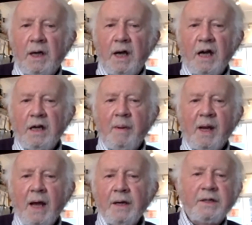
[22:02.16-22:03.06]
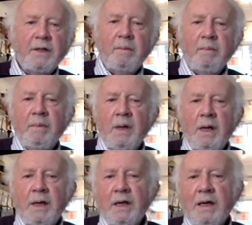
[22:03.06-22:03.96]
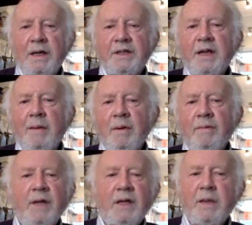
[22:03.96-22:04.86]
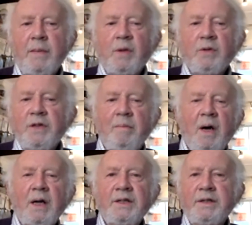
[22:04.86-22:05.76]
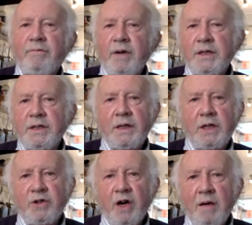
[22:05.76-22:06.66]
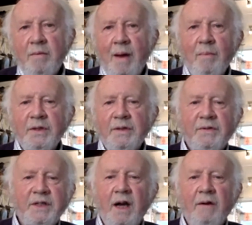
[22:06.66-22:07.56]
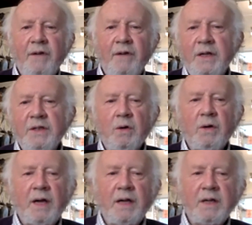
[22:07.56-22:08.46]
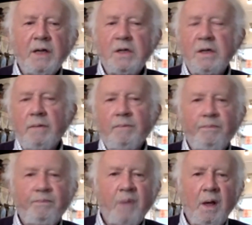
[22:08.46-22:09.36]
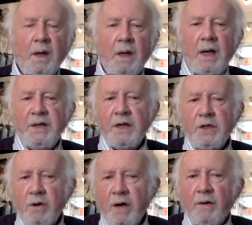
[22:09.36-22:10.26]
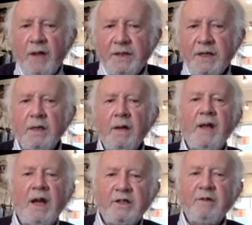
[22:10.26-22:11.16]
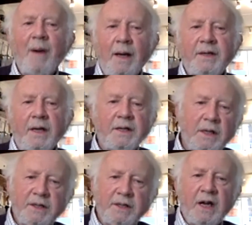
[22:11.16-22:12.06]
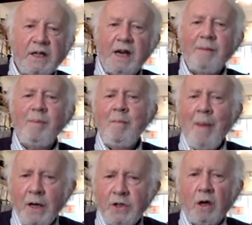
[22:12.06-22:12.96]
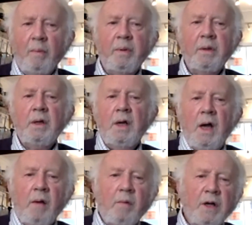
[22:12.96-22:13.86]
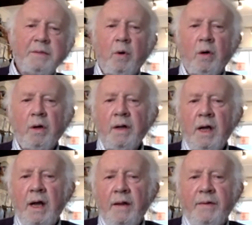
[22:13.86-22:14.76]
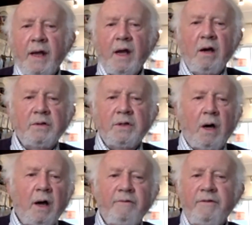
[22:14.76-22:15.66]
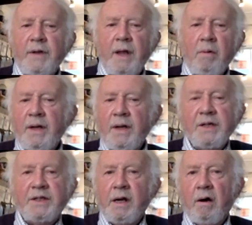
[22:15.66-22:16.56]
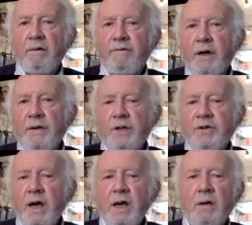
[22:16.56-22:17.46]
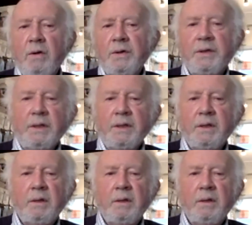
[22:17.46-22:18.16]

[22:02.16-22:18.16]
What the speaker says: and he began to list some of the typical demands of recently trained members of staff in his organization. He said, "You know, they sit on the edge of my desk and start telling me my job. And what's more, they ask to go on further training courses.